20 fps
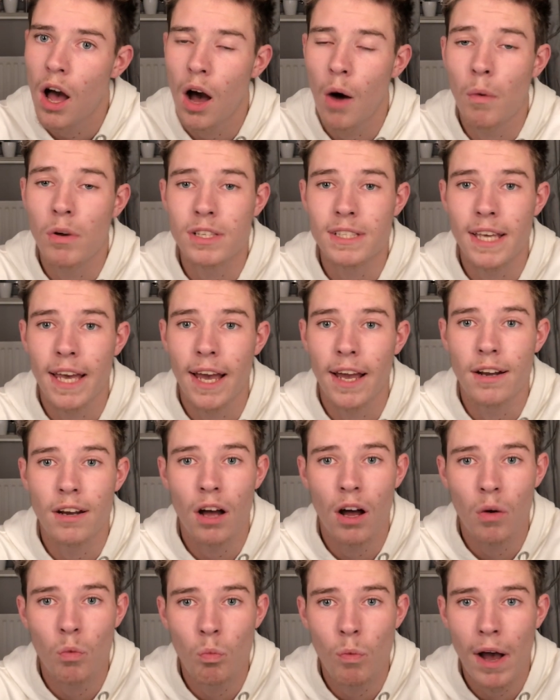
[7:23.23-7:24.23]
I wasn't getting
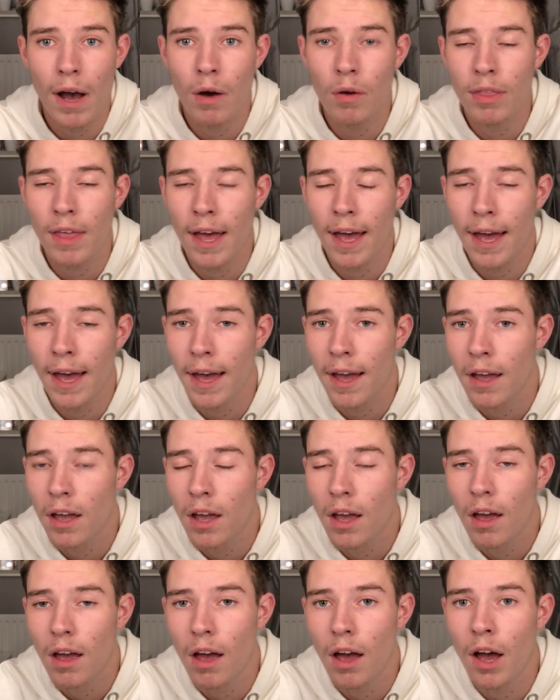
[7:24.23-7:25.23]
on well there.
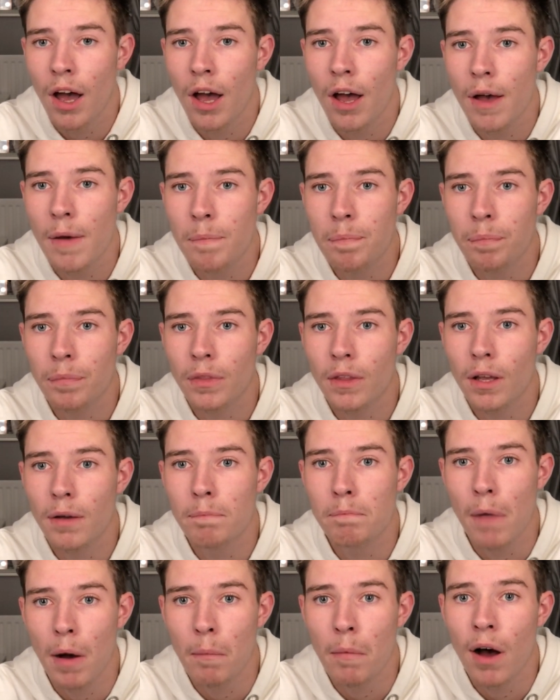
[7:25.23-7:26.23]

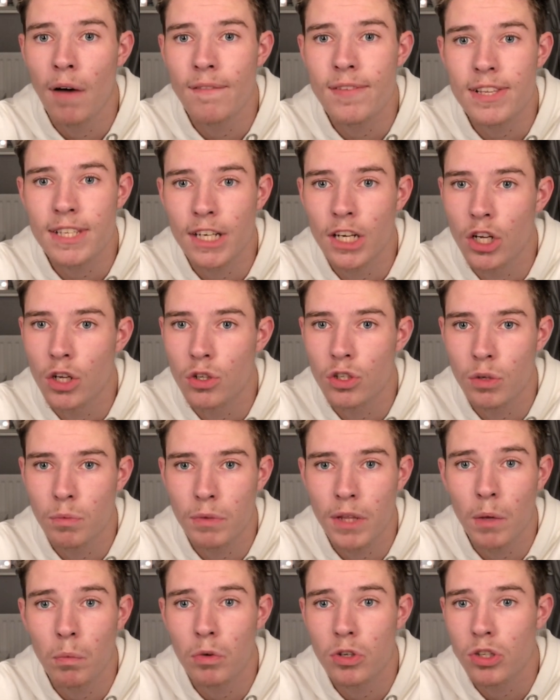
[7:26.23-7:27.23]
Mum obviously knew
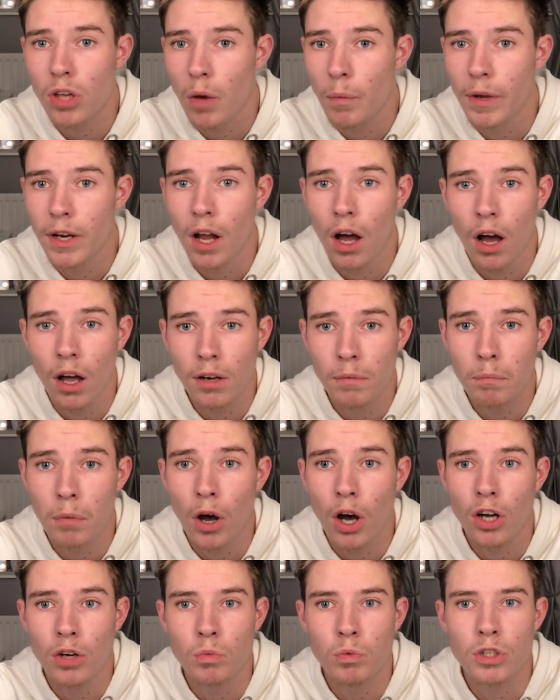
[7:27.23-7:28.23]
something was going on,
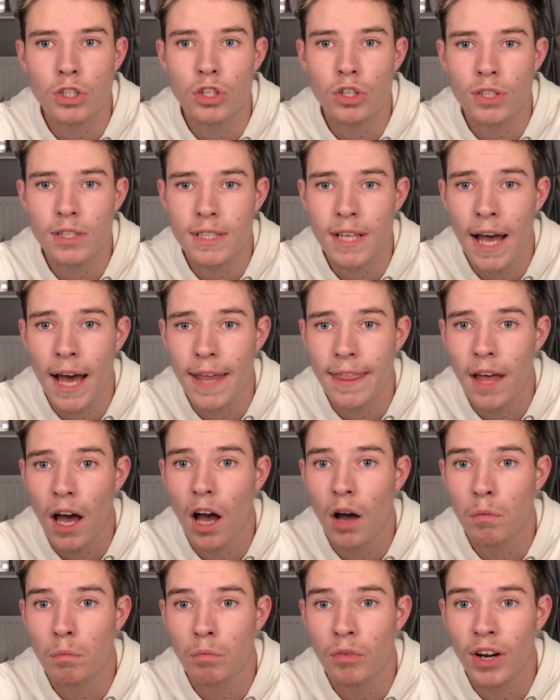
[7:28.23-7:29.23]
but I would just say that
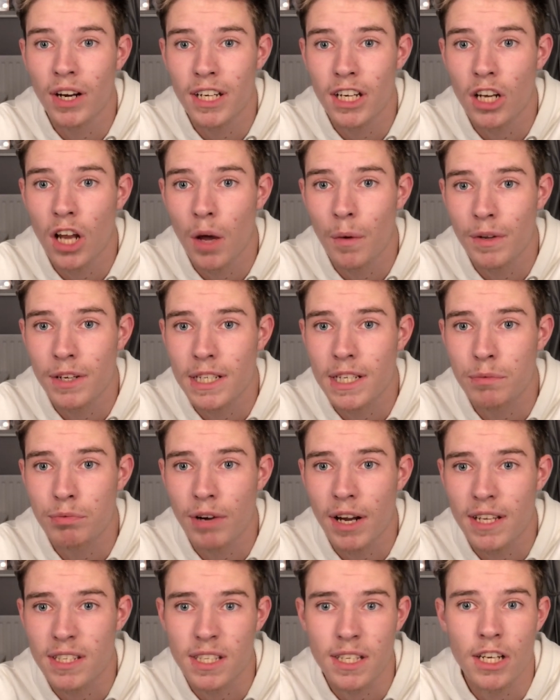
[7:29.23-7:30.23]
I'm really low and
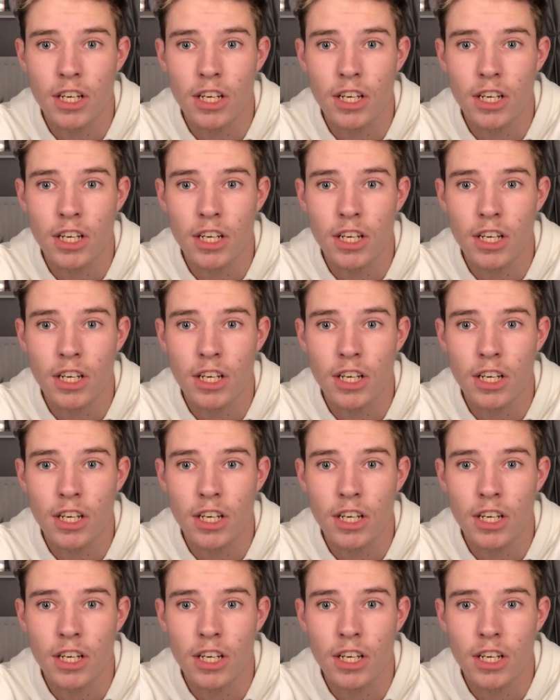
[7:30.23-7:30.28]
depressed.